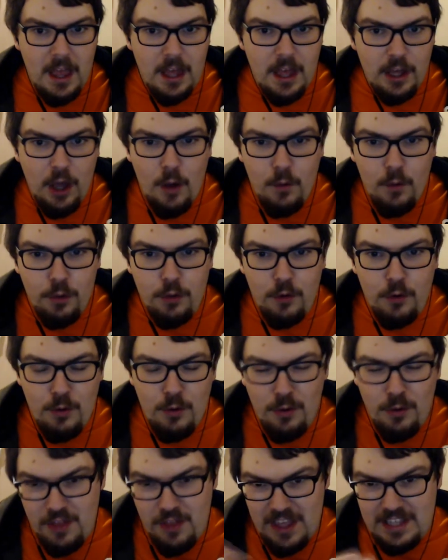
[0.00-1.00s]
go
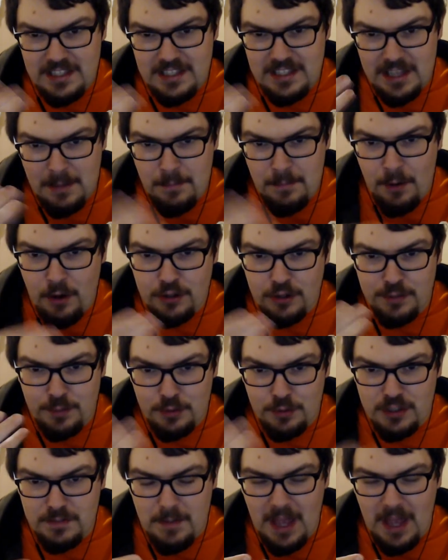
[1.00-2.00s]
through this impossible
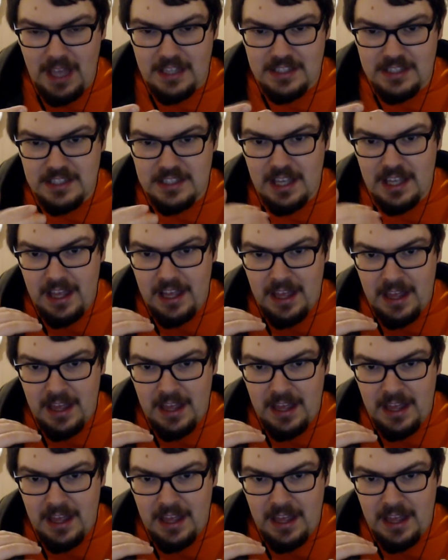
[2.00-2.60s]
space